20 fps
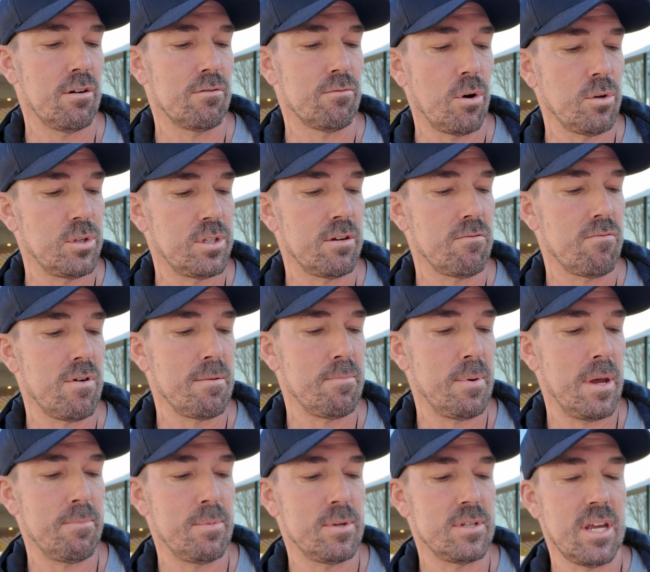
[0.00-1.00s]
roasted red
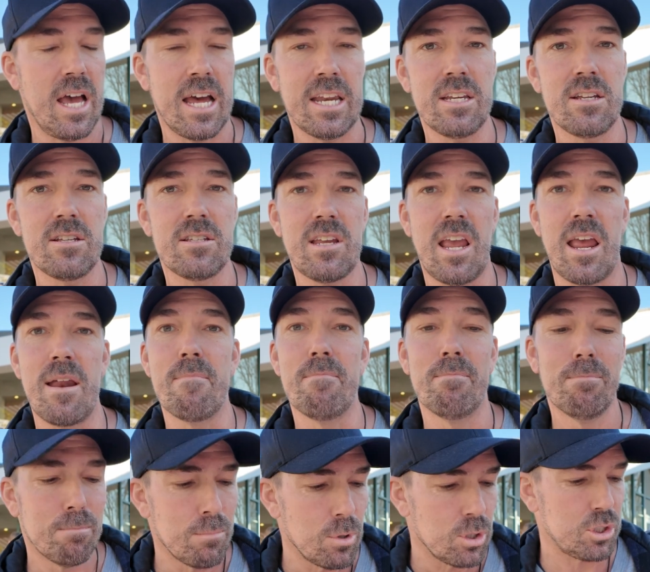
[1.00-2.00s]
peppers, onions,
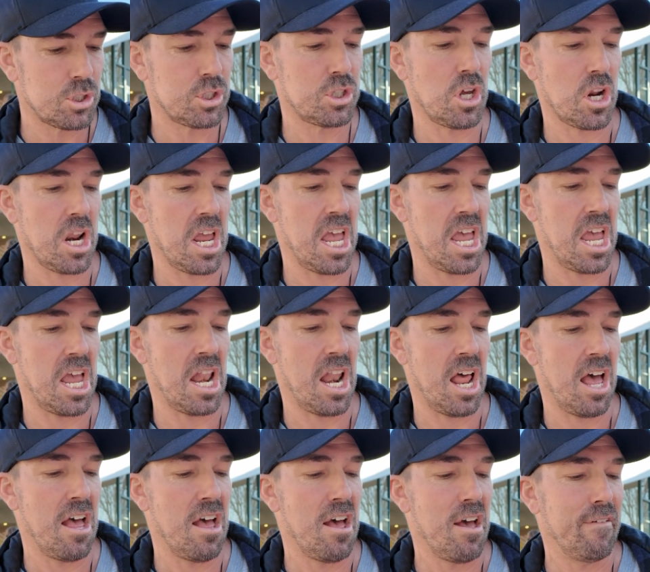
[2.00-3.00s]
and
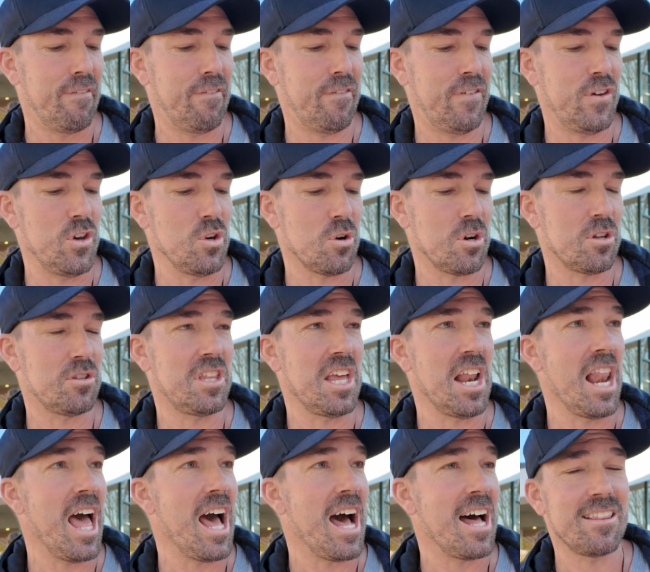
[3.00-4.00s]
mozzarella fior di
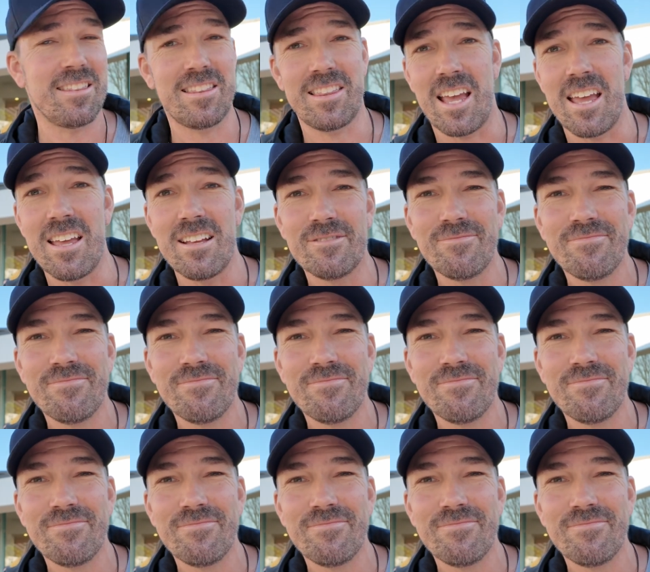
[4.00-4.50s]
latte.